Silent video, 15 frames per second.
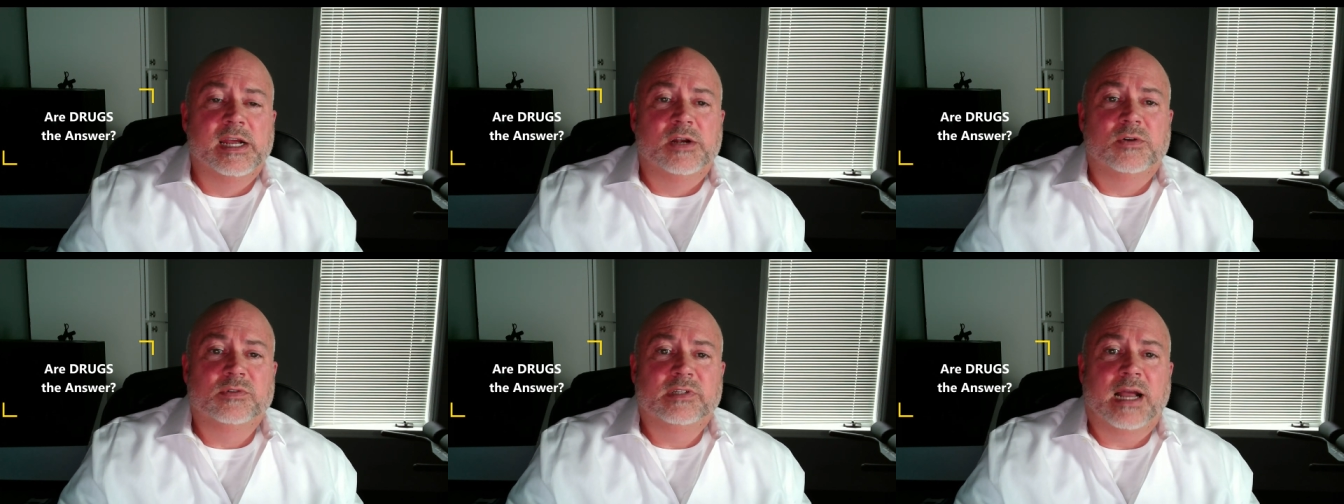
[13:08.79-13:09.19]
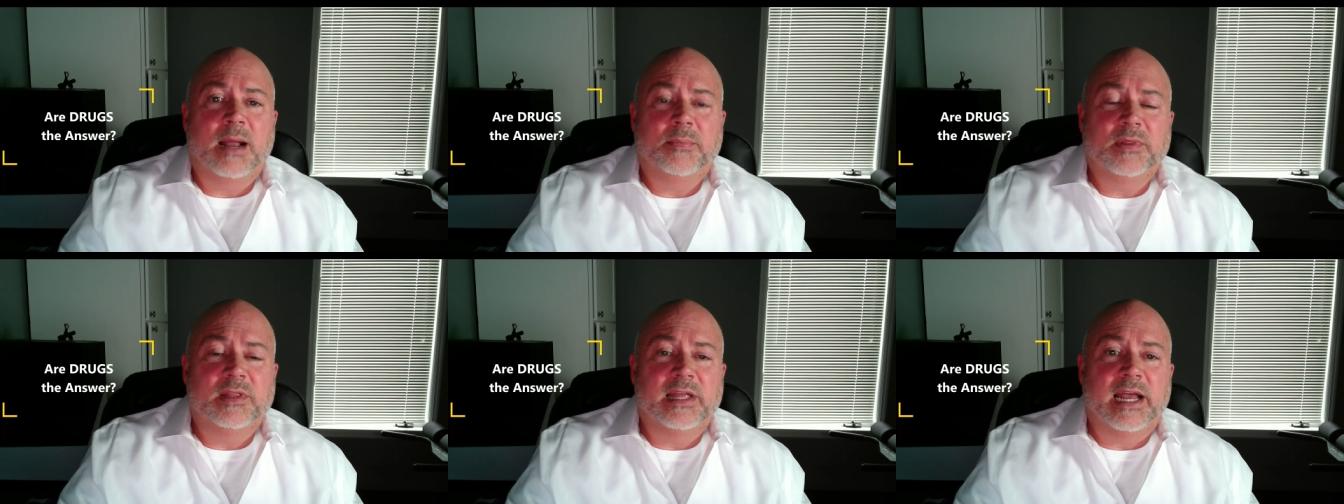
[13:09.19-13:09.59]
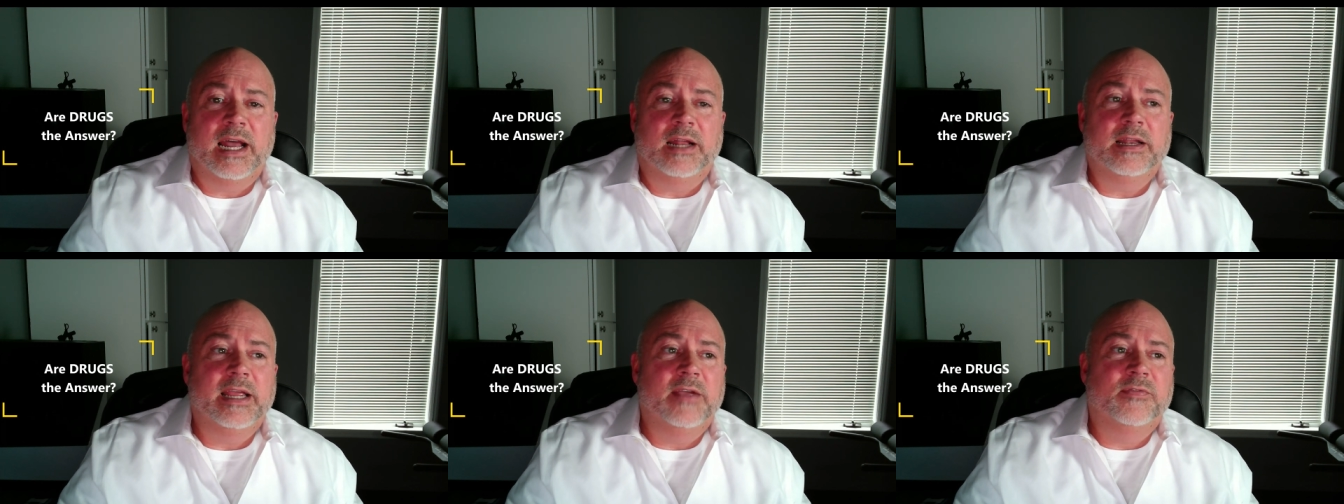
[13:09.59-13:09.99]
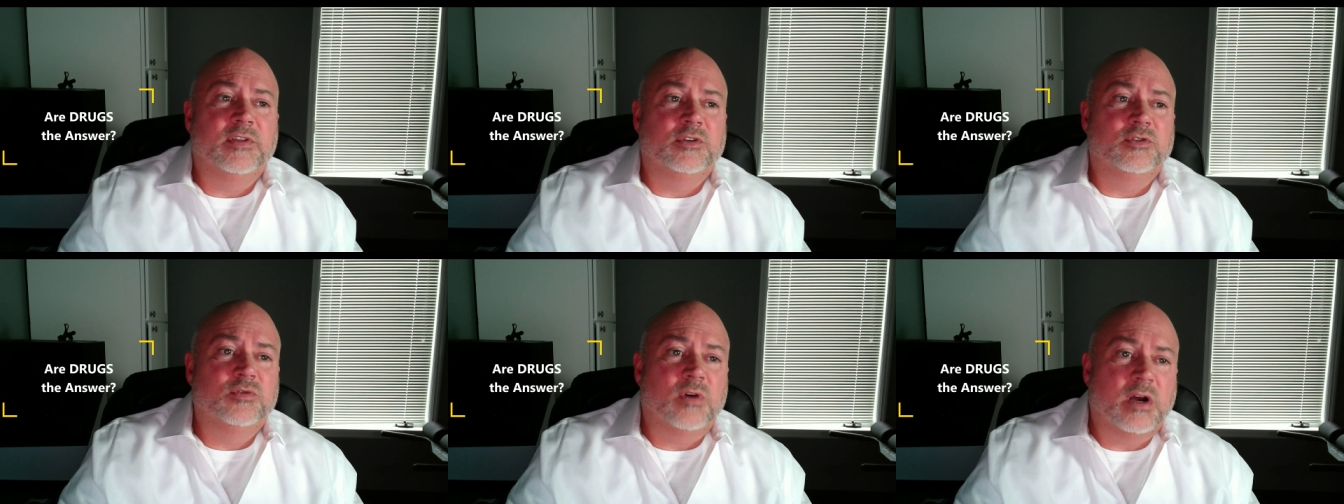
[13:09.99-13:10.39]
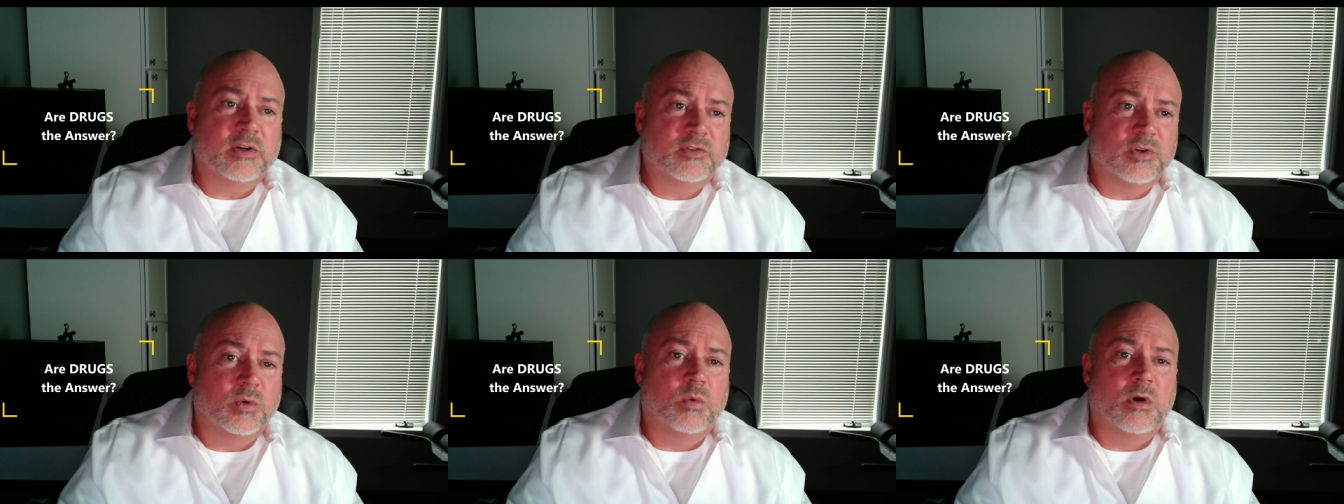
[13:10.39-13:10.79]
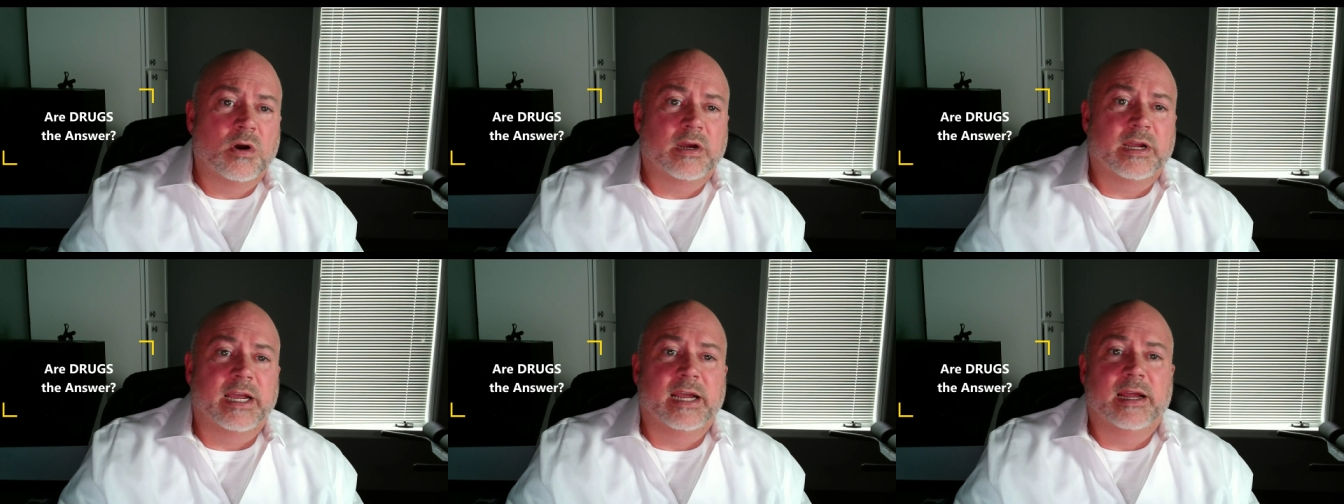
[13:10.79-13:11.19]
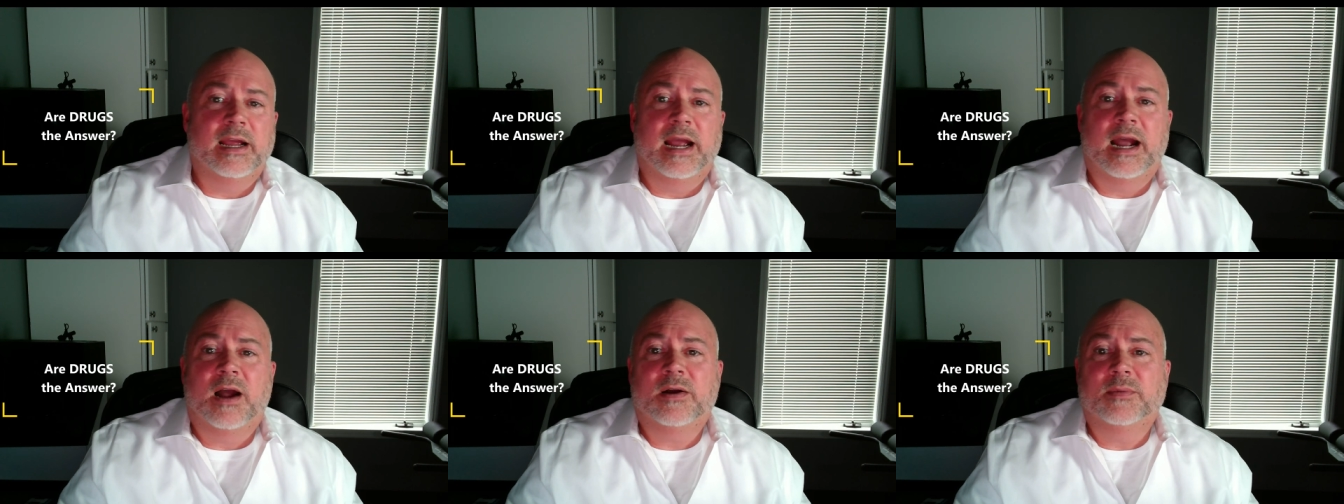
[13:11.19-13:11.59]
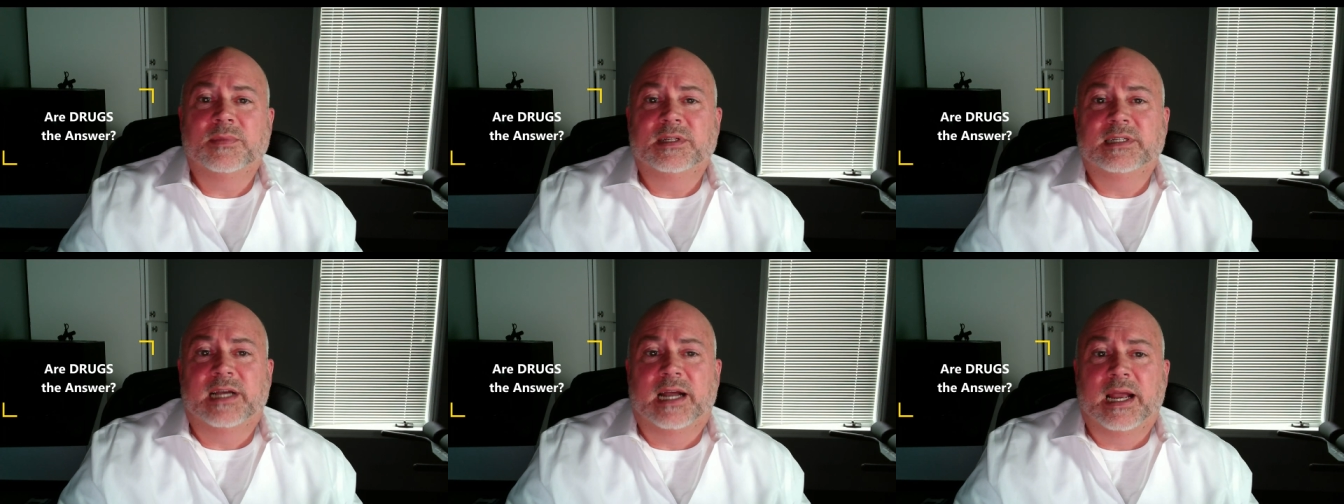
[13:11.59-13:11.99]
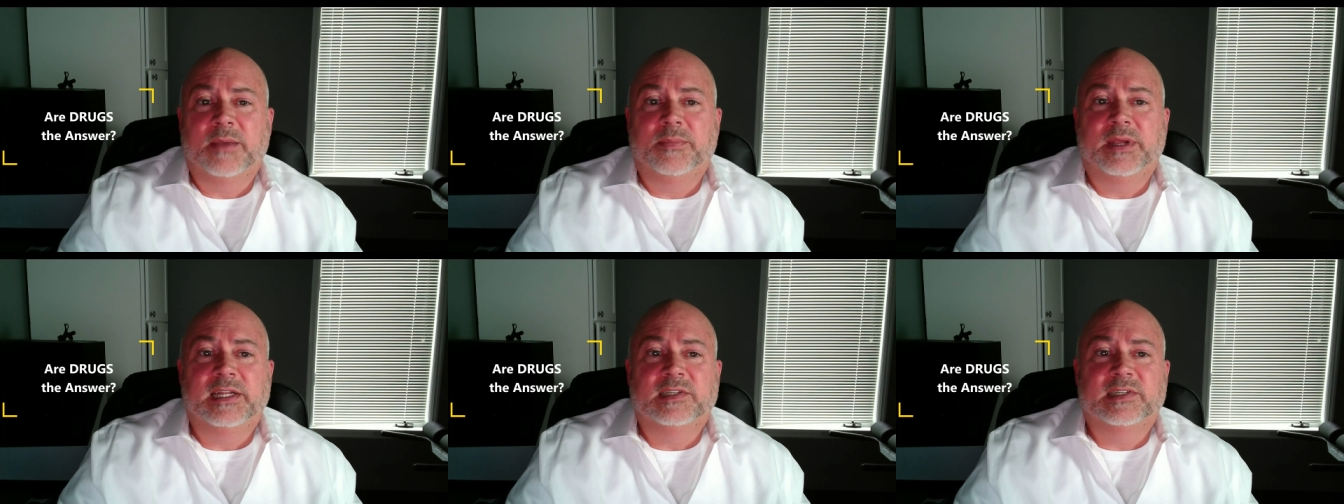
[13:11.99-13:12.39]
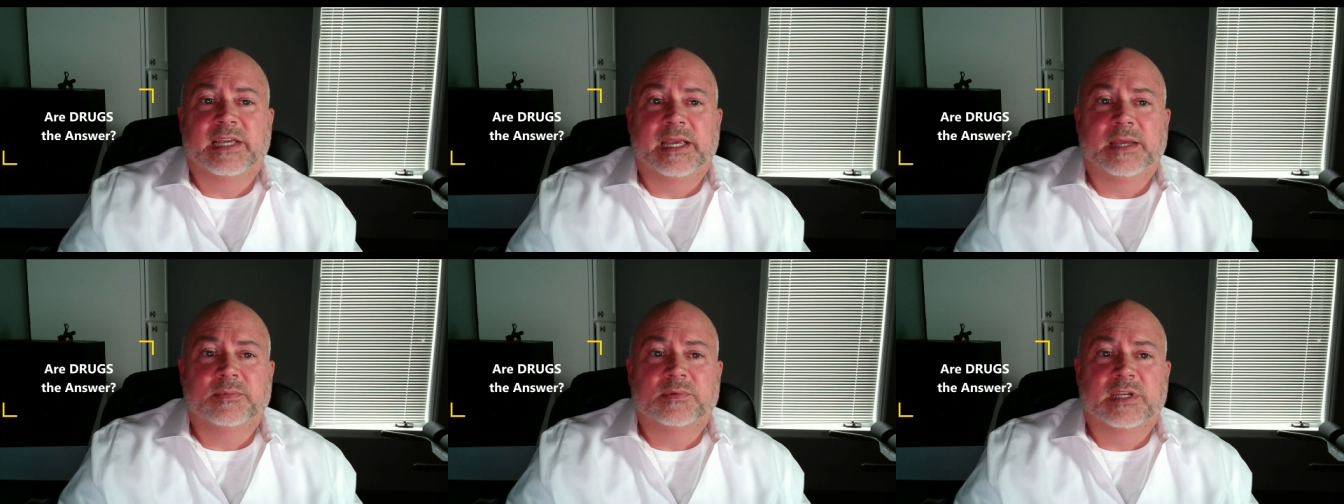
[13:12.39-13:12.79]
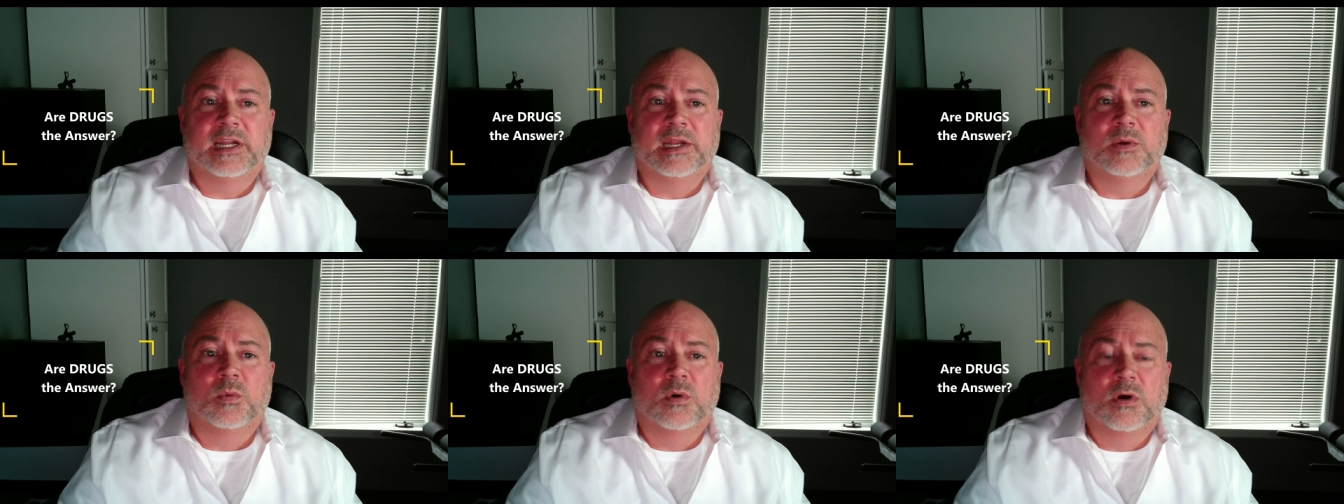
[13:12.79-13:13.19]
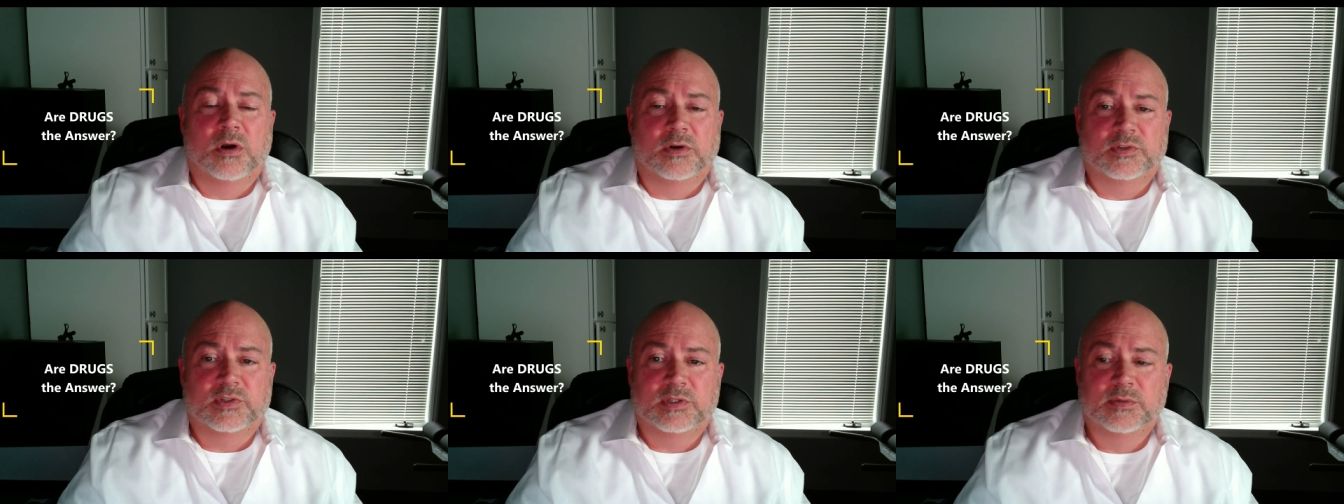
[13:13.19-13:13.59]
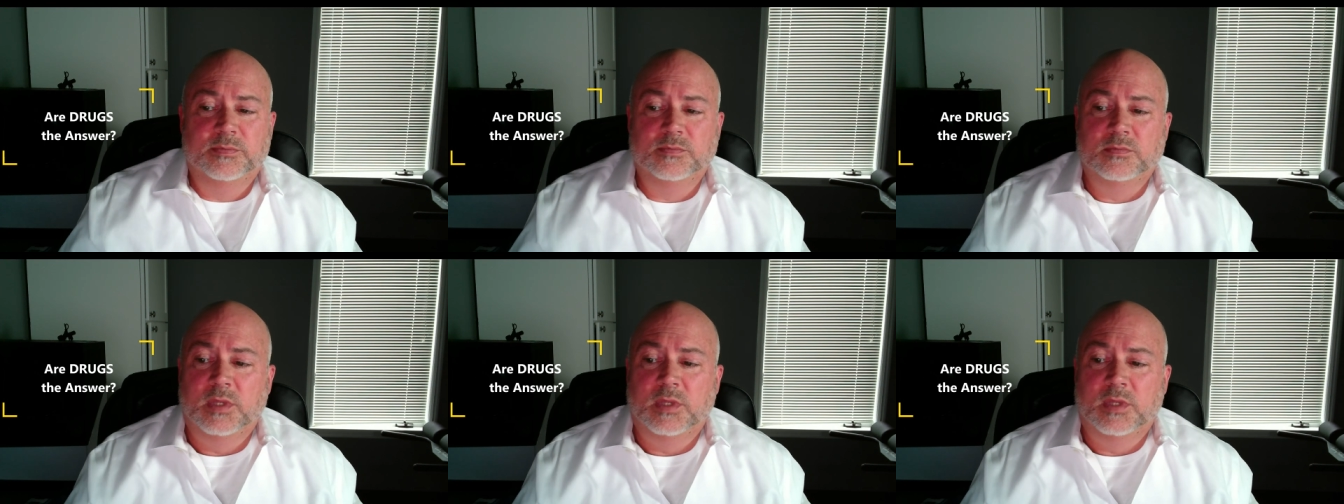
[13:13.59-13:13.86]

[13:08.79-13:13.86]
And on top of that, if the drugs are working, how come the diabetes keeps getting worse?